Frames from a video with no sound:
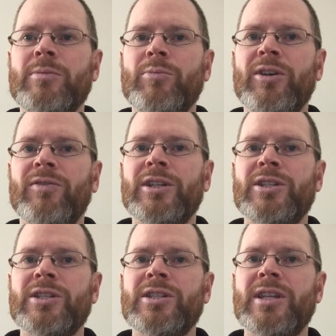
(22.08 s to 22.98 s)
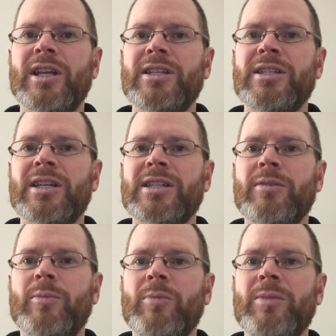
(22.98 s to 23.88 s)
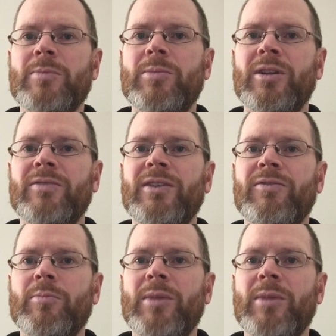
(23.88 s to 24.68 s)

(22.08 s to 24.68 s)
and privileges that exist among people of different